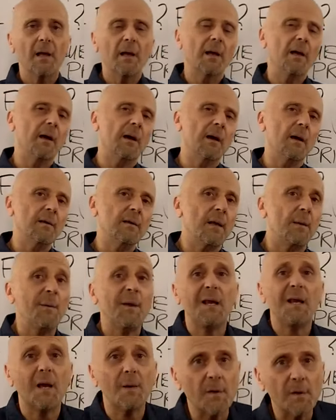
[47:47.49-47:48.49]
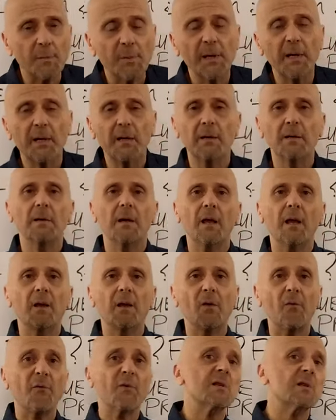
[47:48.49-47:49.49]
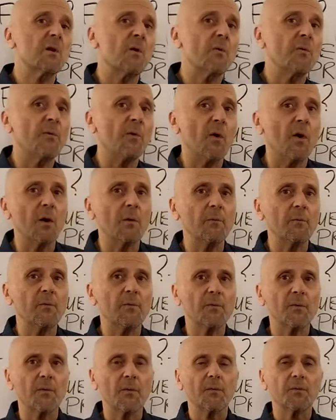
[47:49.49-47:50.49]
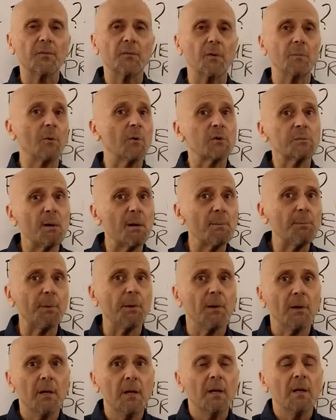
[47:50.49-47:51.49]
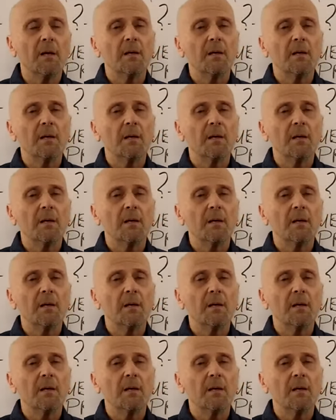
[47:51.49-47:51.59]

Uh, they may not appear in a physical form for, for most people.